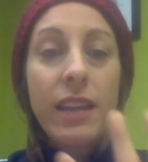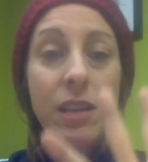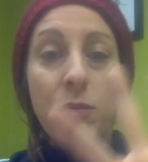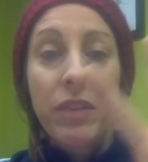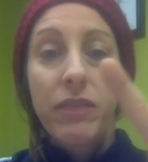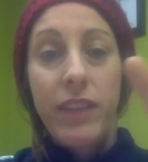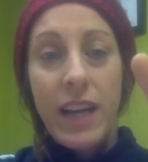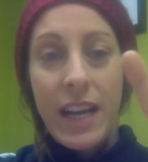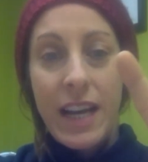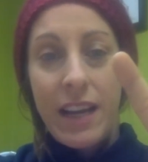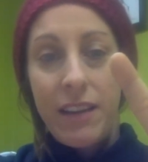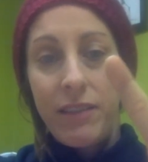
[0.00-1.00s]
Number
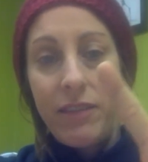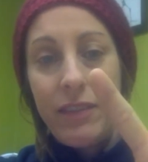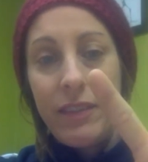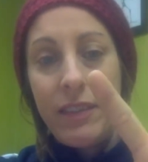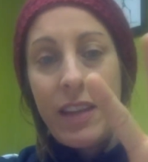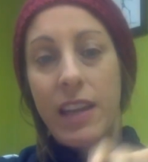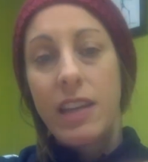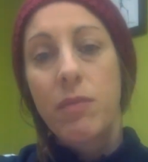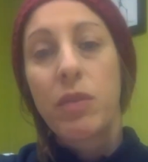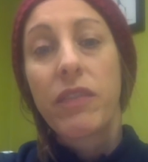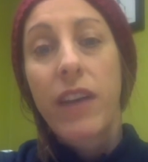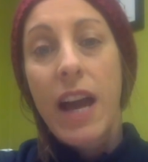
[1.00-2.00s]
5, and
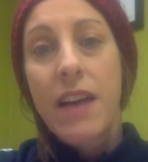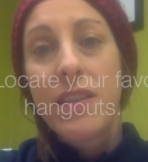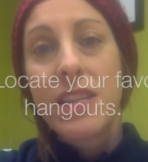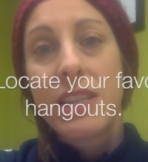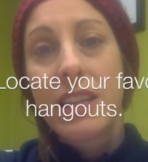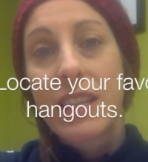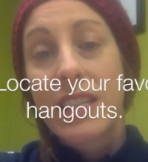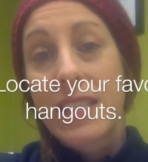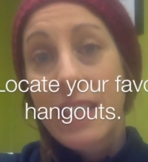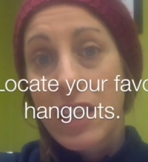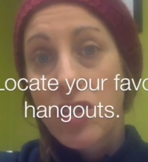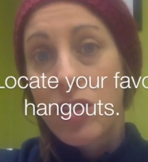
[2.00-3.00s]
number 5 is an
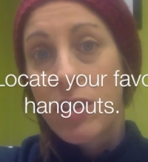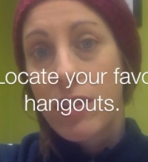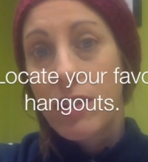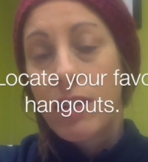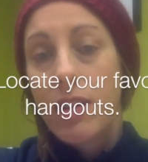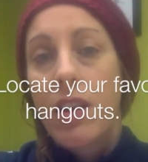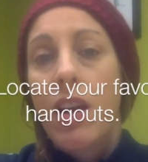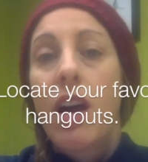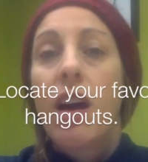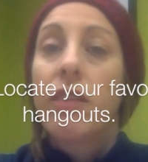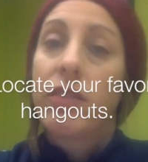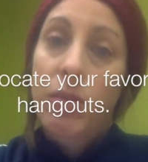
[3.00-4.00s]
extension
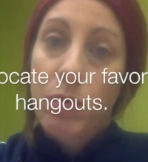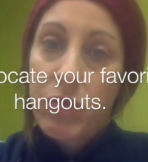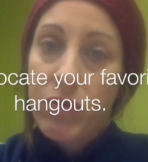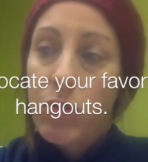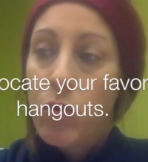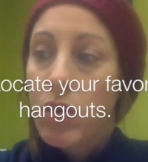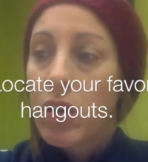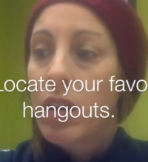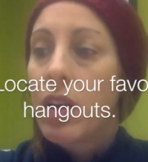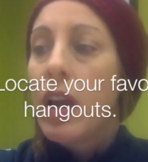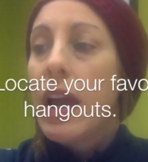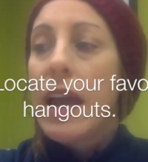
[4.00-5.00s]
of number 4,
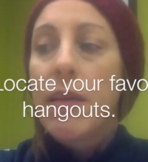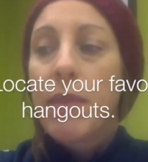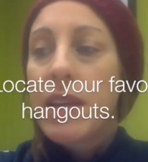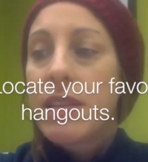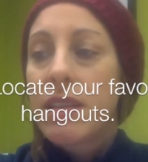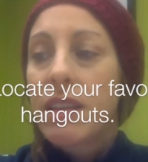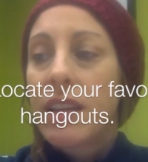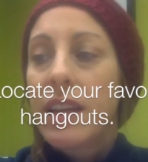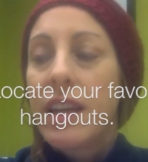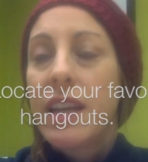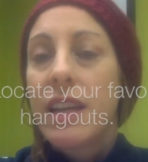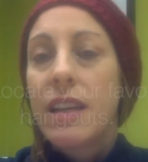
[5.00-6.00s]
and basically
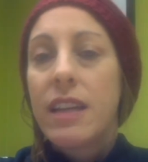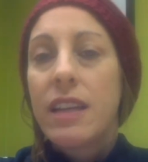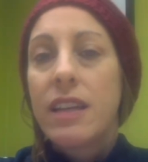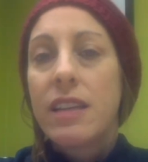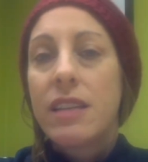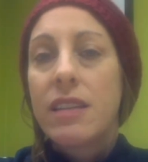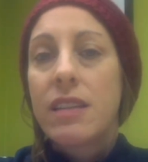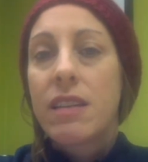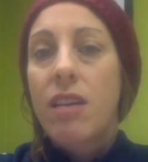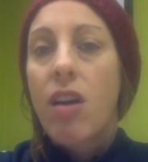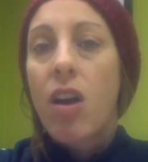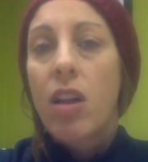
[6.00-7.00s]
it is
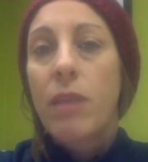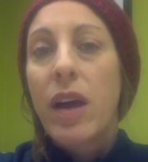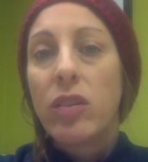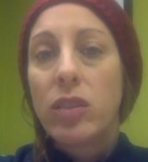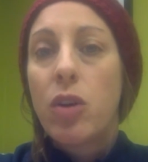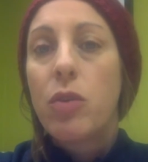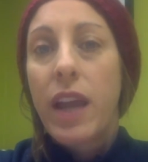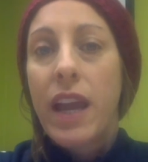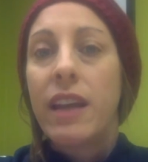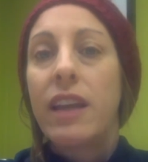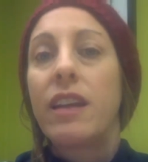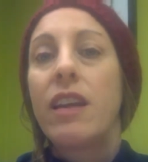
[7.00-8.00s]
all about
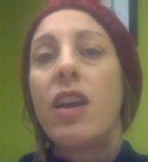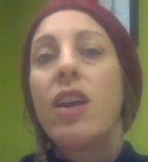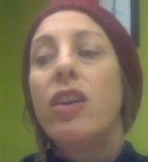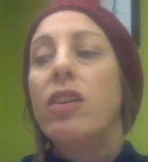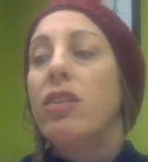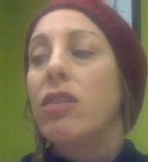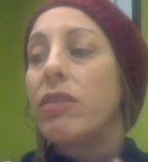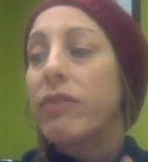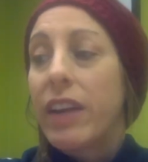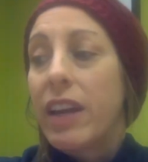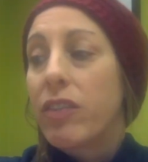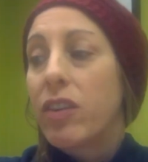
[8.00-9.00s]
locating your
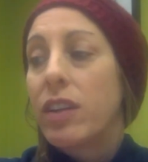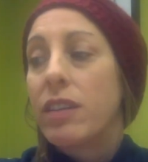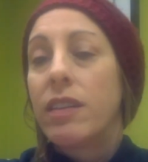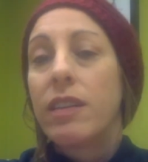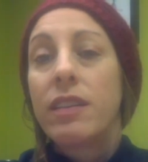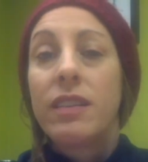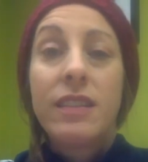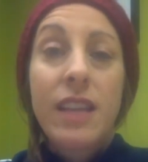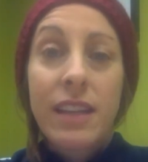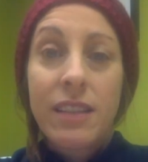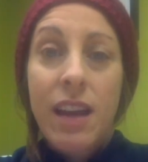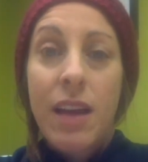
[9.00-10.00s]
favorite
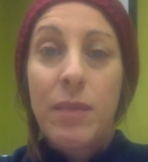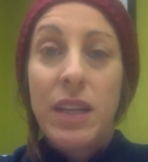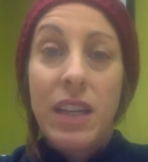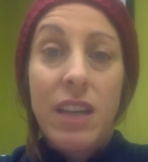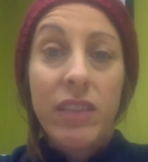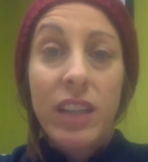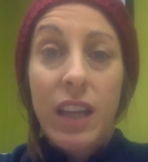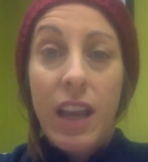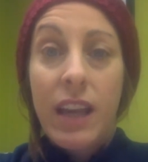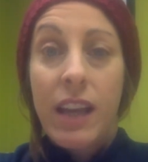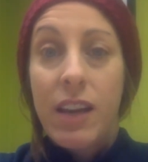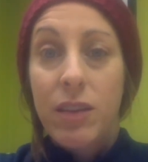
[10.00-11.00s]
daytime and evening
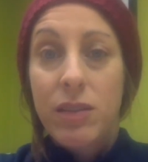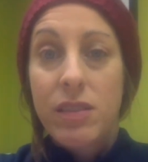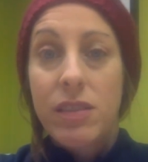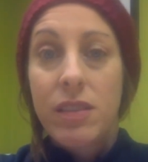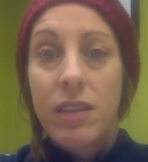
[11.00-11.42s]
hangouts.